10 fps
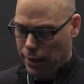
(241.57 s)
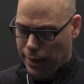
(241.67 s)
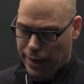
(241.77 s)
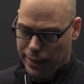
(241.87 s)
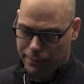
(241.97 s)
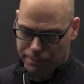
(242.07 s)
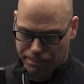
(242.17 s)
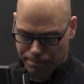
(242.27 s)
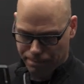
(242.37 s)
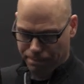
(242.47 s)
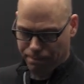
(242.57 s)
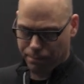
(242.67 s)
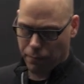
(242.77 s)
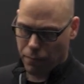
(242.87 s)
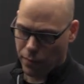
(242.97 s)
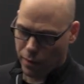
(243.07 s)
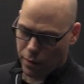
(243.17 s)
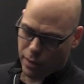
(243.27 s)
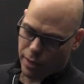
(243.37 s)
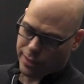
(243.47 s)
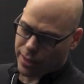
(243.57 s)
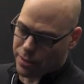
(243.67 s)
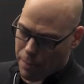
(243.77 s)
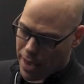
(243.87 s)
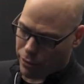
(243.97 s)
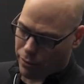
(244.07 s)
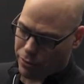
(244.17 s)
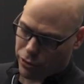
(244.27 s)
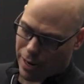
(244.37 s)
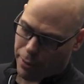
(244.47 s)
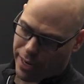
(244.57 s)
And it doesn't matter if the tripod